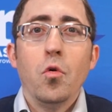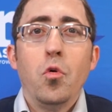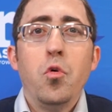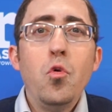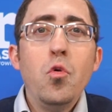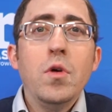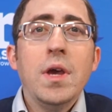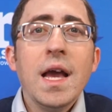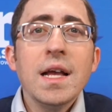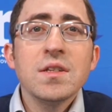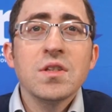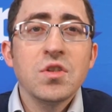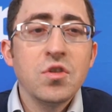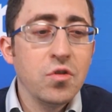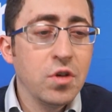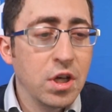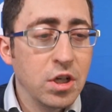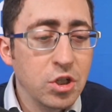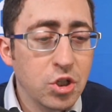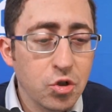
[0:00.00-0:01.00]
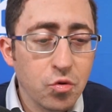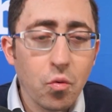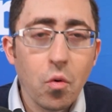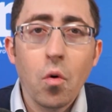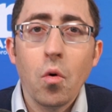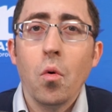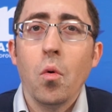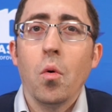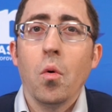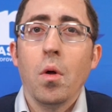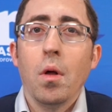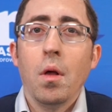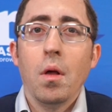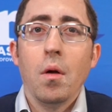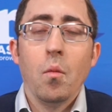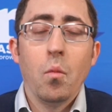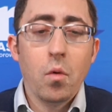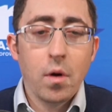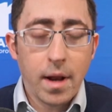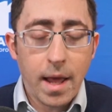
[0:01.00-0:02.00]
Who gets to control
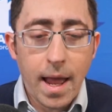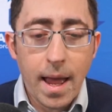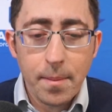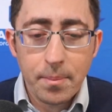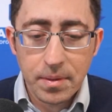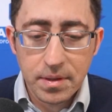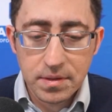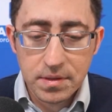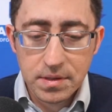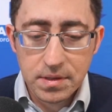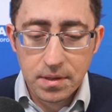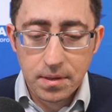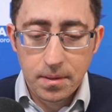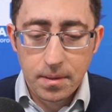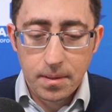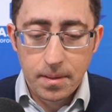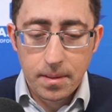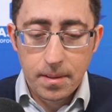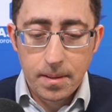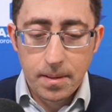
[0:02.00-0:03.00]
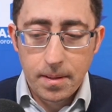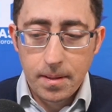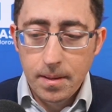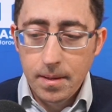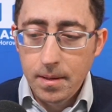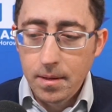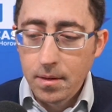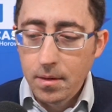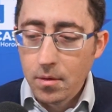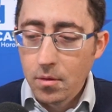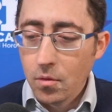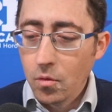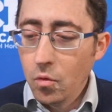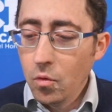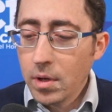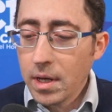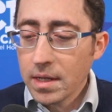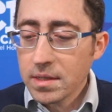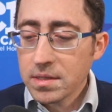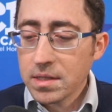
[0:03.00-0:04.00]
what happens?
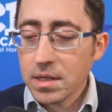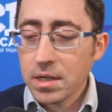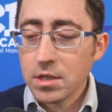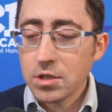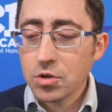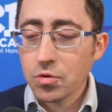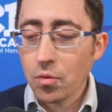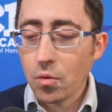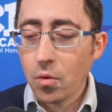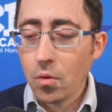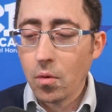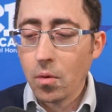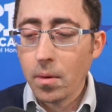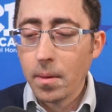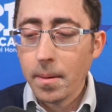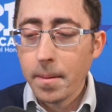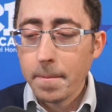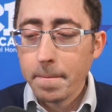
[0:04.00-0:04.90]
Who gets to control?